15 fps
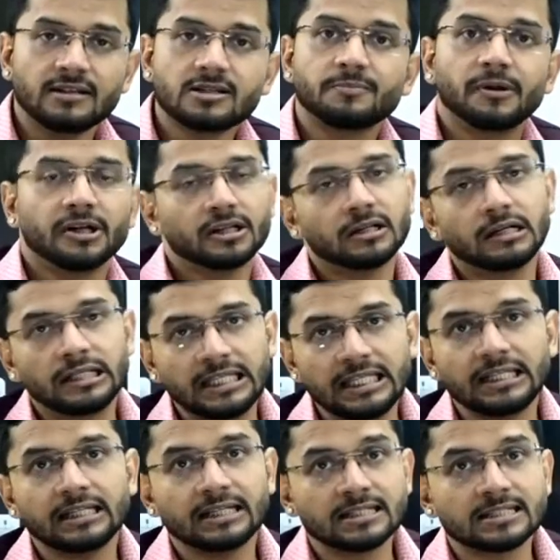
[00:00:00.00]
in this particular
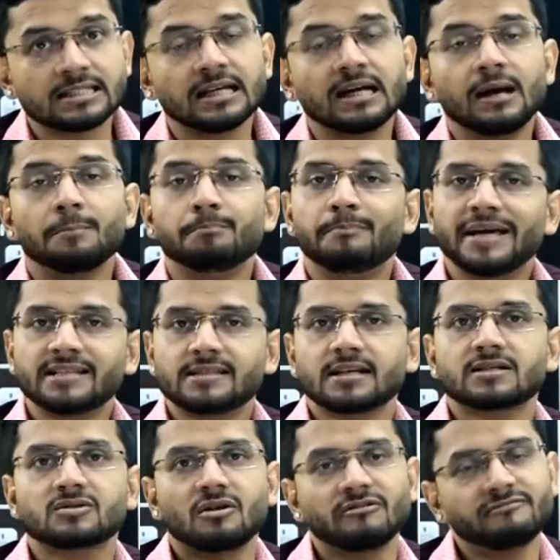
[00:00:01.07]
league is
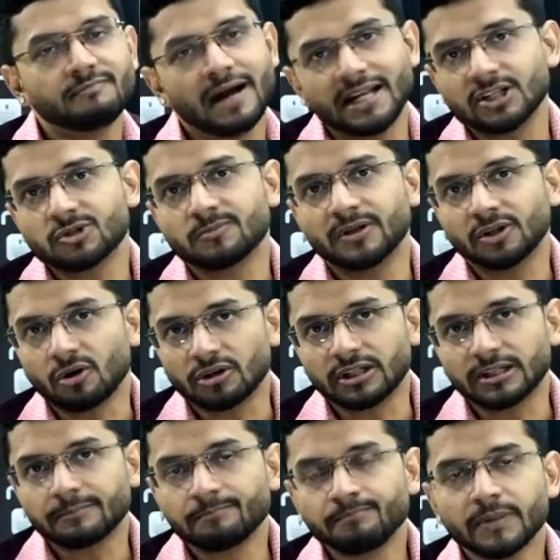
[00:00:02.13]
Basics of Management
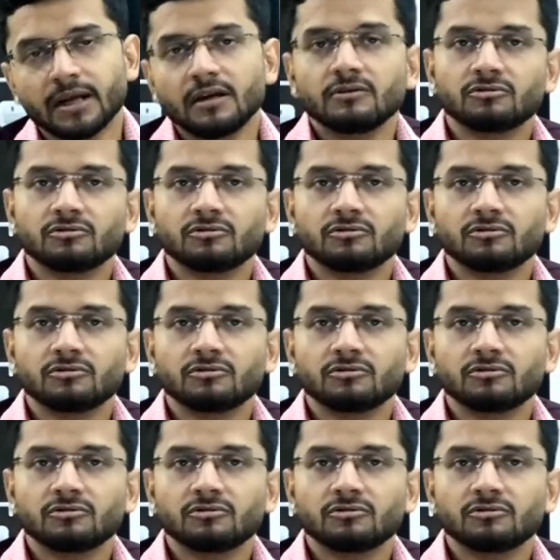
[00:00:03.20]
Audit.